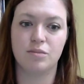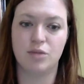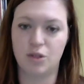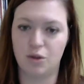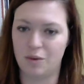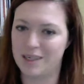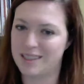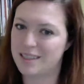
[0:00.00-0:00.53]

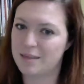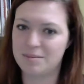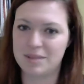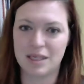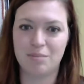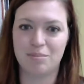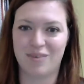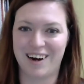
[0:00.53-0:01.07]
doing some
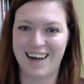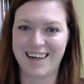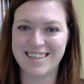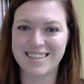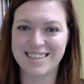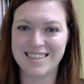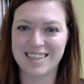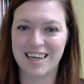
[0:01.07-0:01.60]
deep
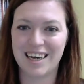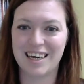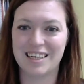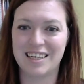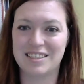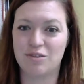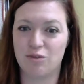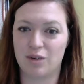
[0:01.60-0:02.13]
breaths
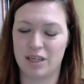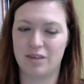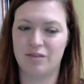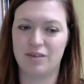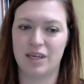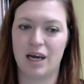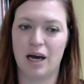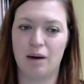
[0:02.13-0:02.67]
is really,
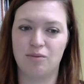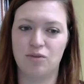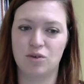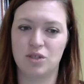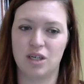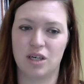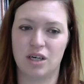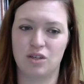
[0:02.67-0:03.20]
really helpful
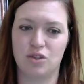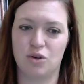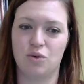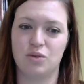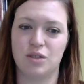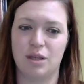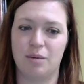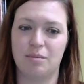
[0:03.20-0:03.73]
to
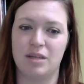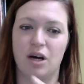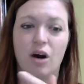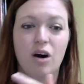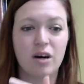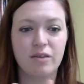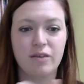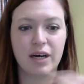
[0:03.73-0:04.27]
control some of the
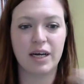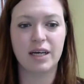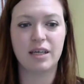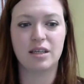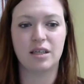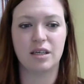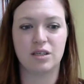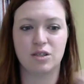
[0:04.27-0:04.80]
heart rate,
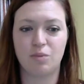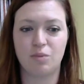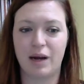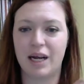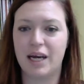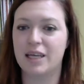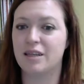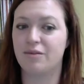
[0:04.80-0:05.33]
the
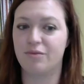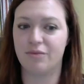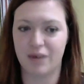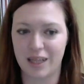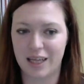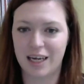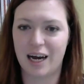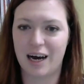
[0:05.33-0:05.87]
sweating, the
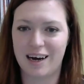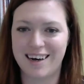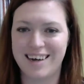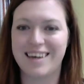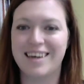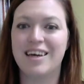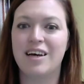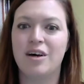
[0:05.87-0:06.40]
feeling hot,